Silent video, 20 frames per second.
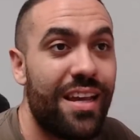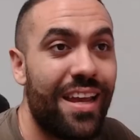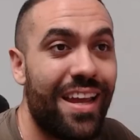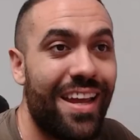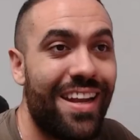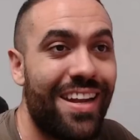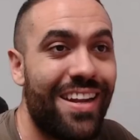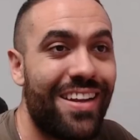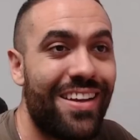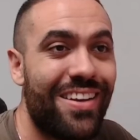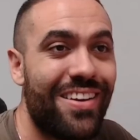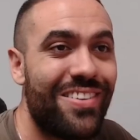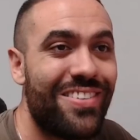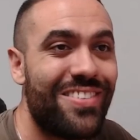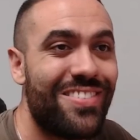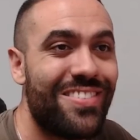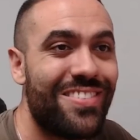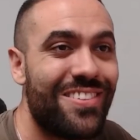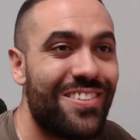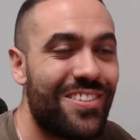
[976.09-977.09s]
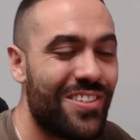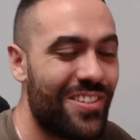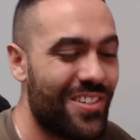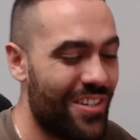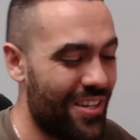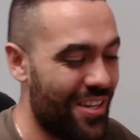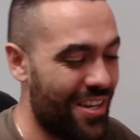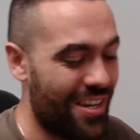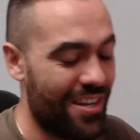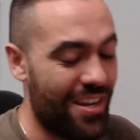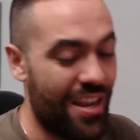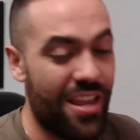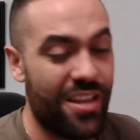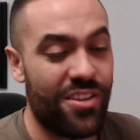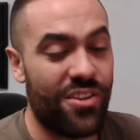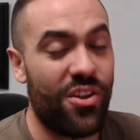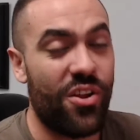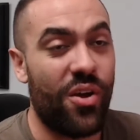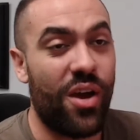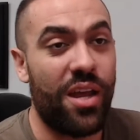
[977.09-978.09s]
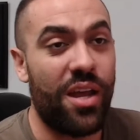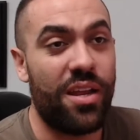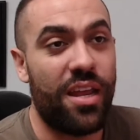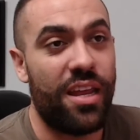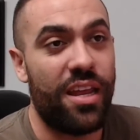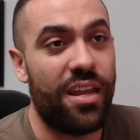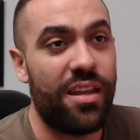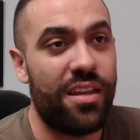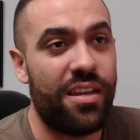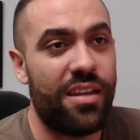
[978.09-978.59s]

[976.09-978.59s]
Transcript: And it